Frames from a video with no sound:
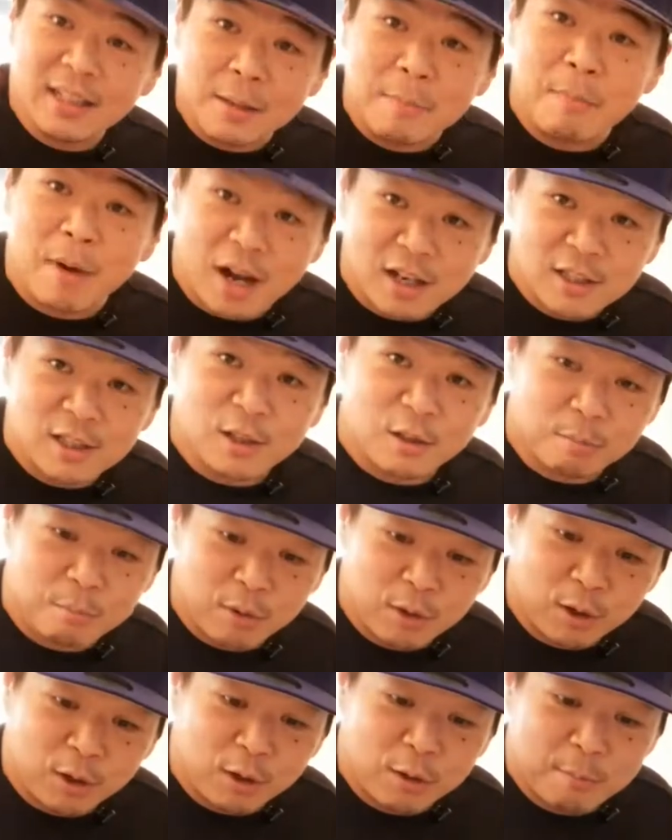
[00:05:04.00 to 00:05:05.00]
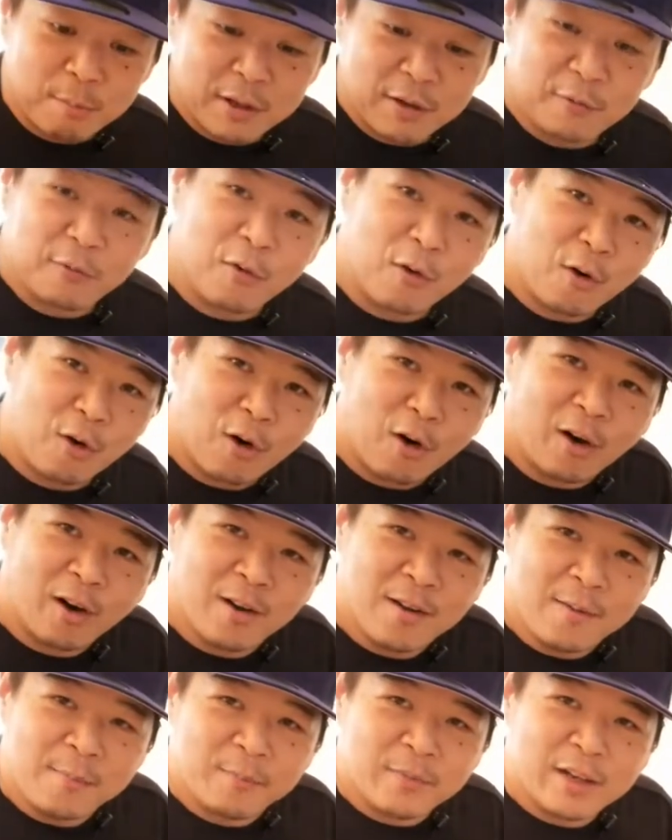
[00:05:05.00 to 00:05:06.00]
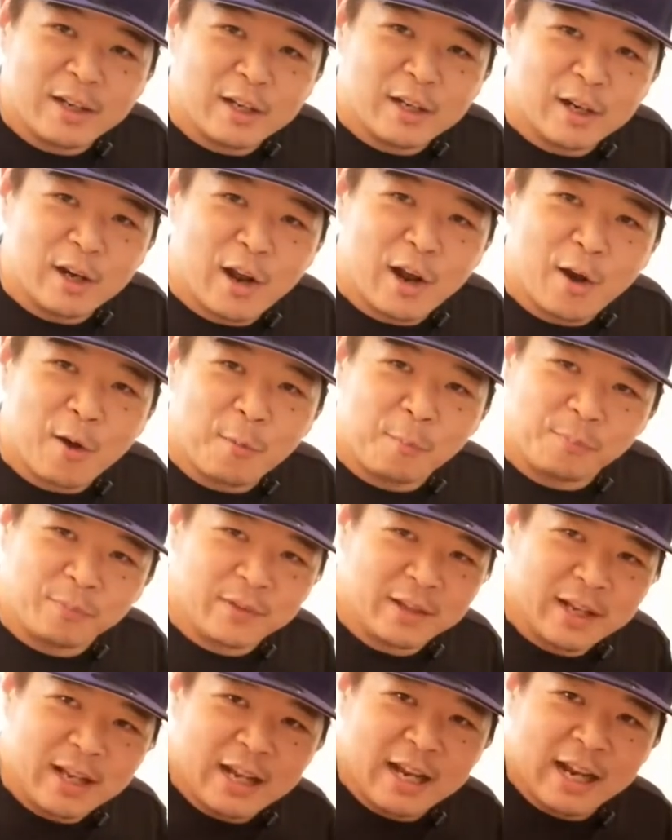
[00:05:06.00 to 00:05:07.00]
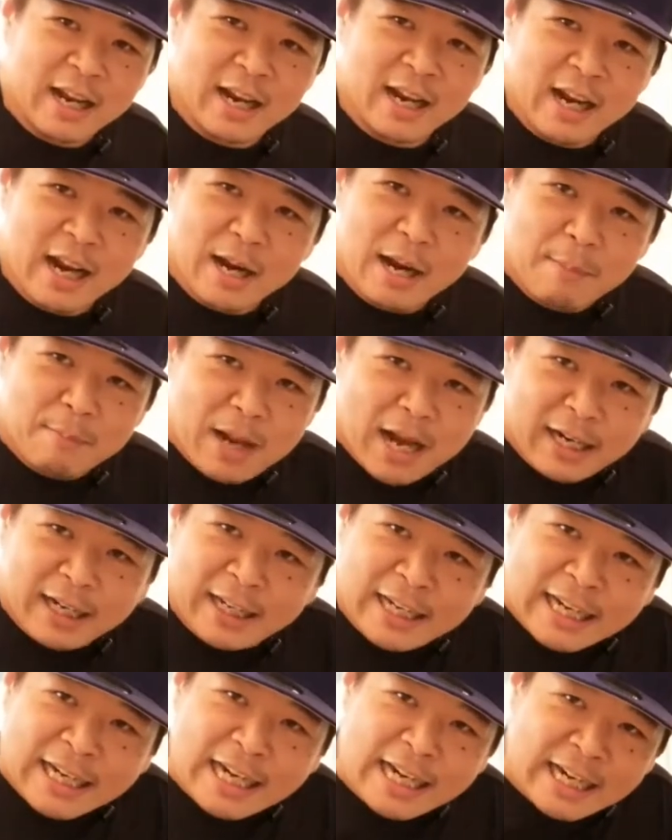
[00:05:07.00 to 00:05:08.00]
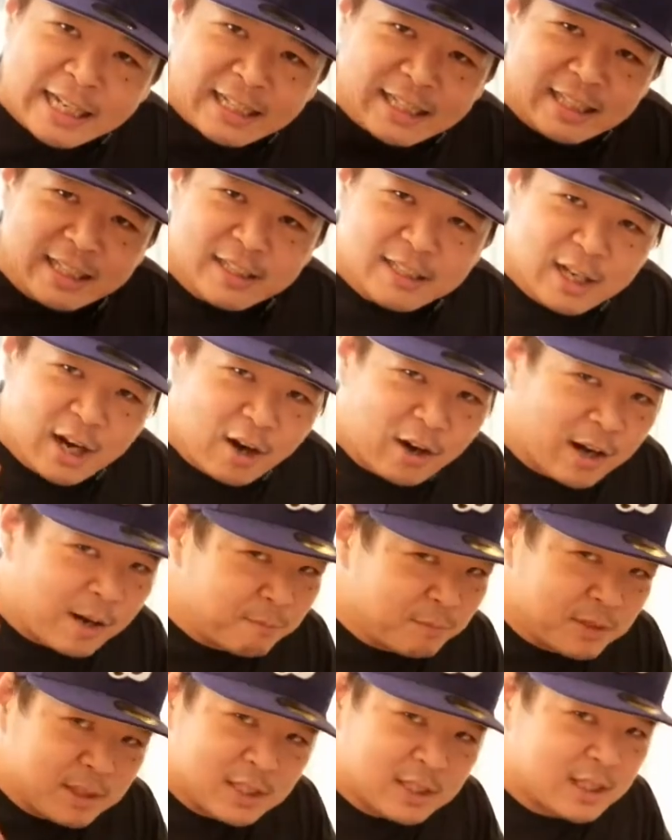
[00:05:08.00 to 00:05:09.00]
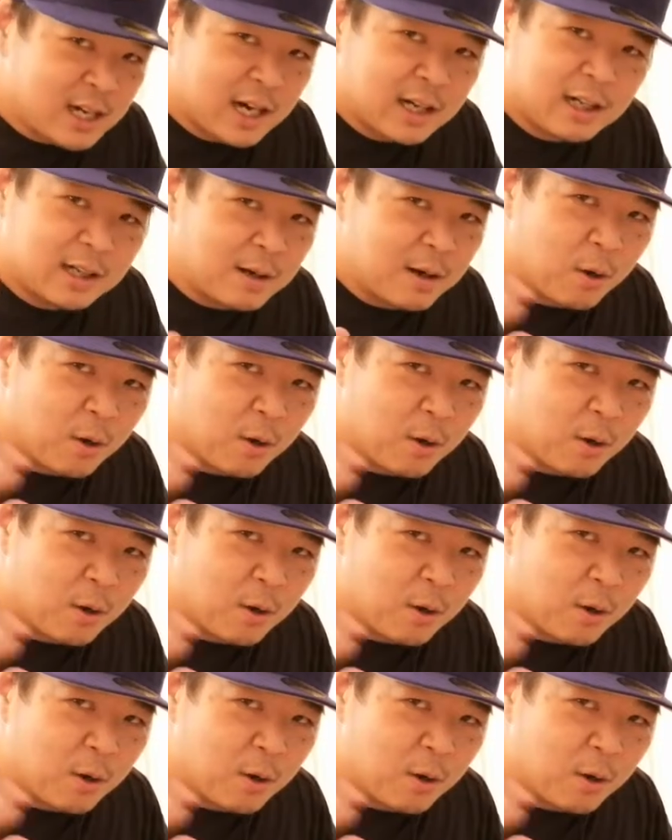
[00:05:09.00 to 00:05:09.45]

Monster Burger before, you know. And I'm not gonna eat. Sorry, I'm just not gonna